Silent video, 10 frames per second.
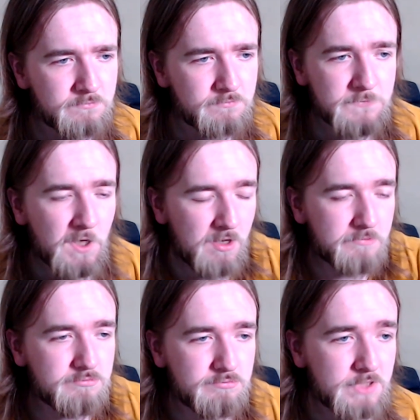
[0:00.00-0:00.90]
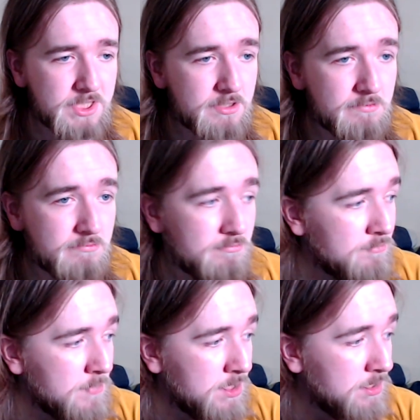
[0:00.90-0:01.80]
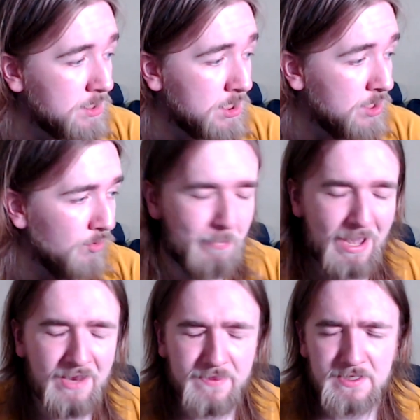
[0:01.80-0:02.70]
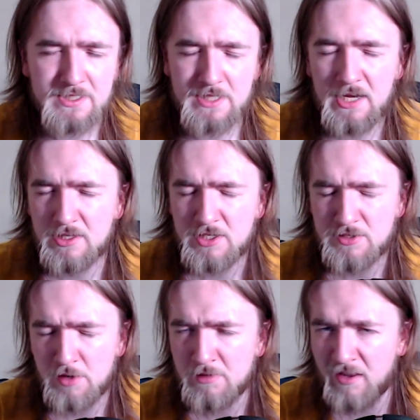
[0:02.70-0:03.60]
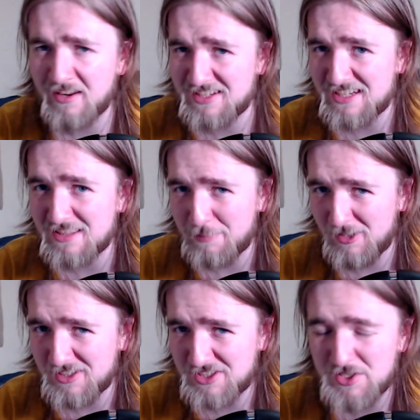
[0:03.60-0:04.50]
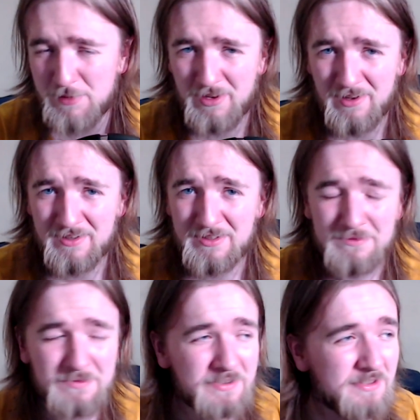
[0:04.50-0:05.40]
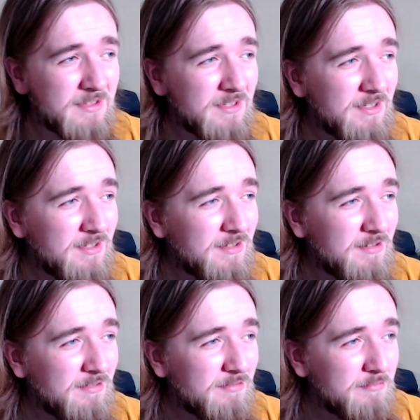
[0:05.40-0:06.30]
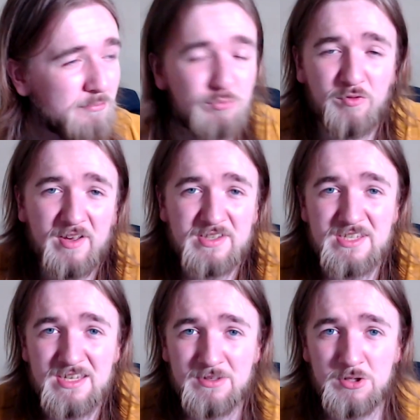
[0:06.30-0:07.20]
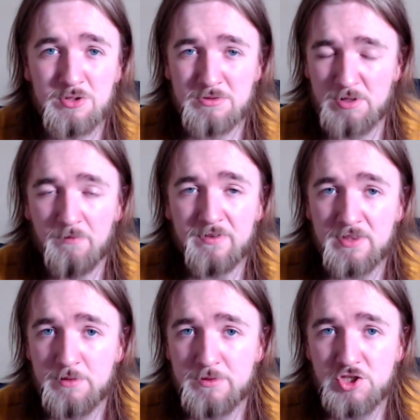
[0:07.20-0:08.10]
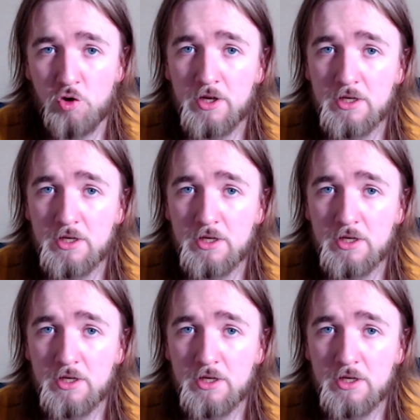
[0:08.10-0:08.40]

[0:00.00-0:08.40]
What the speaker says: Yeah, it's not a bad thing to say that you don't like seeing the politics you don't like reflected in something that you enjoy.